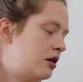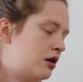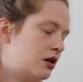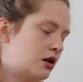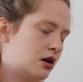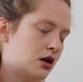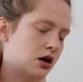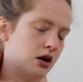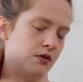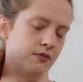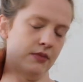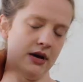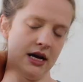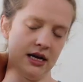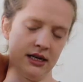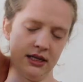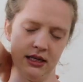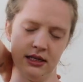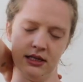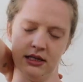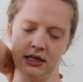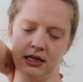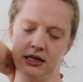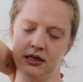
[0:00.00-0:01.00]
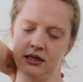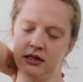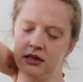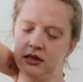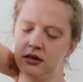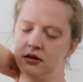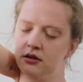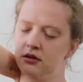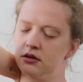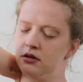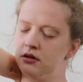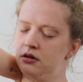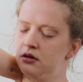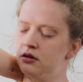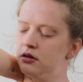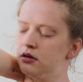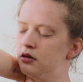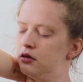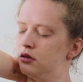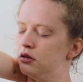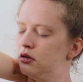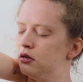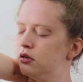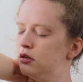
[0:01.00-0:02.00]
Come back to the center.
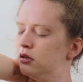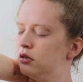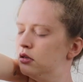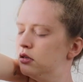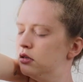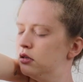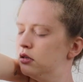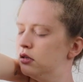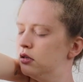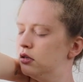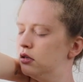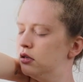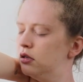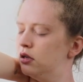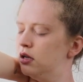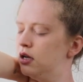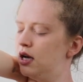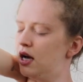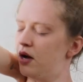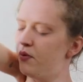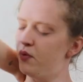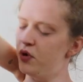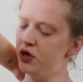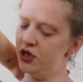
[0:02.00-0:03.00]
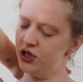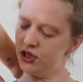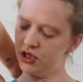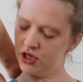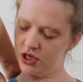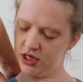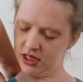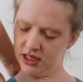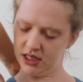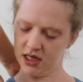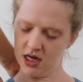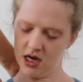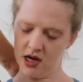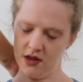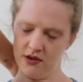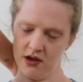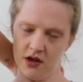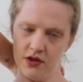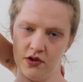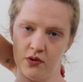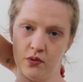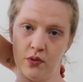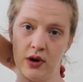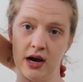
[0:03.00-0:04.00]
And we're just going to turn the
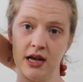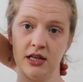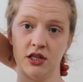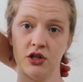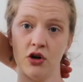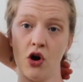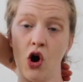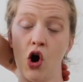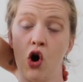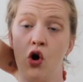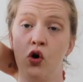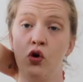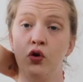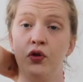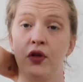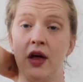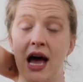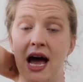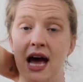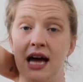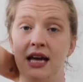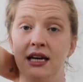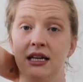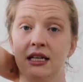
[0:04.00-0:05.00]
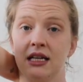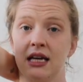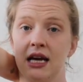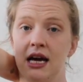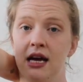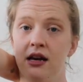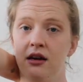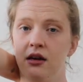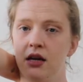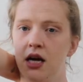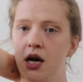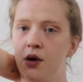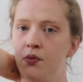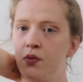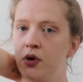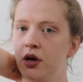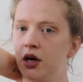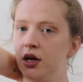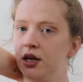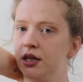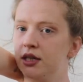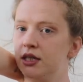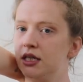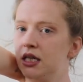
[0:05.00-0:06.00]
other way. So hold the hand again, and we're
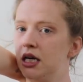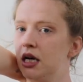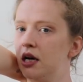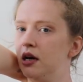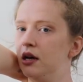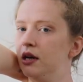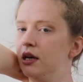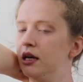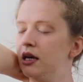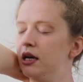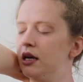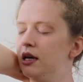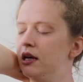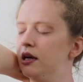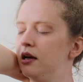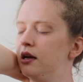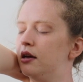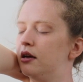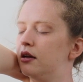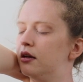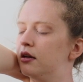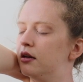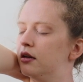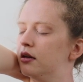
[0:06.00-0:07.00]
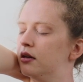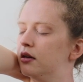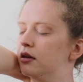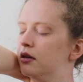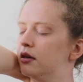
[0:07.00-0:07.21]
going to turn in